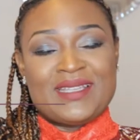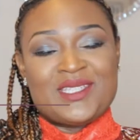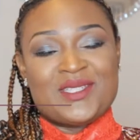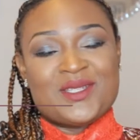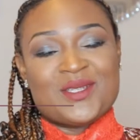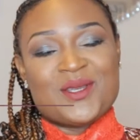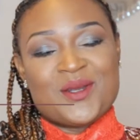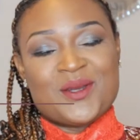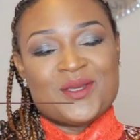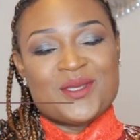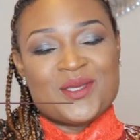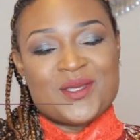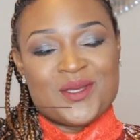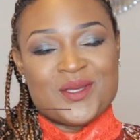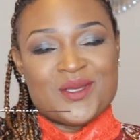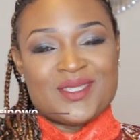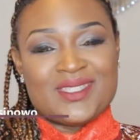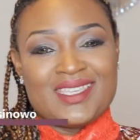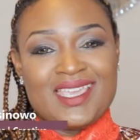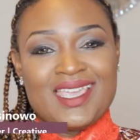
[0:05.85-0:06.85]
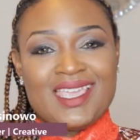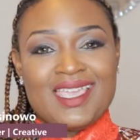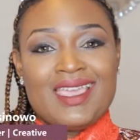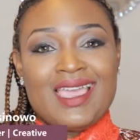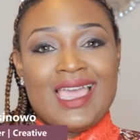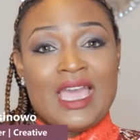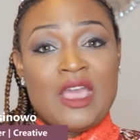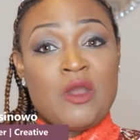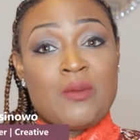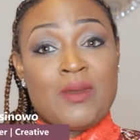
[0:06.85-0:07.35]
It's your girl, Toyosi.
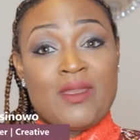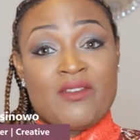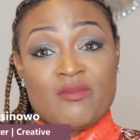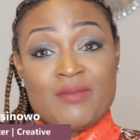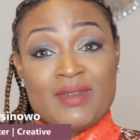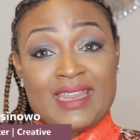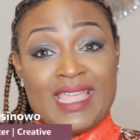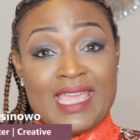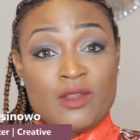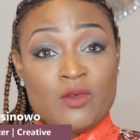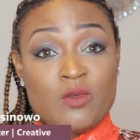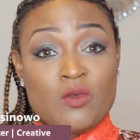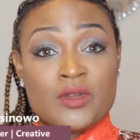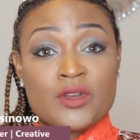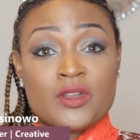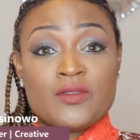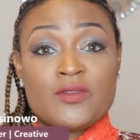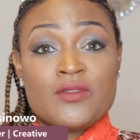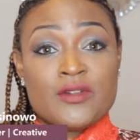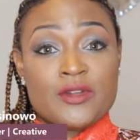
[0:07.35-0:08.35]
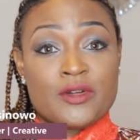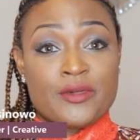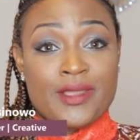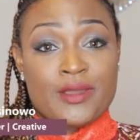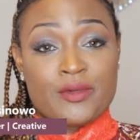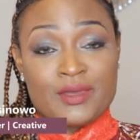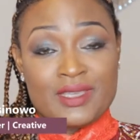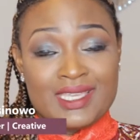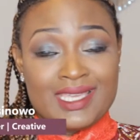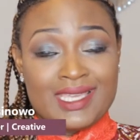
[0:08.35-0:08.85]
I hope everybody had a wonderful and
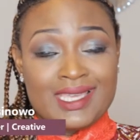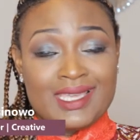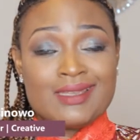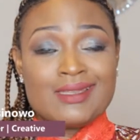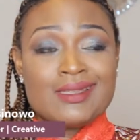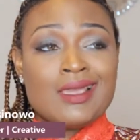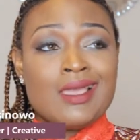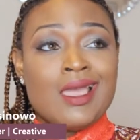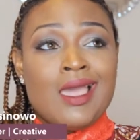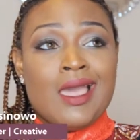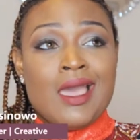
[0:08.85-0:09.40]
great weekend.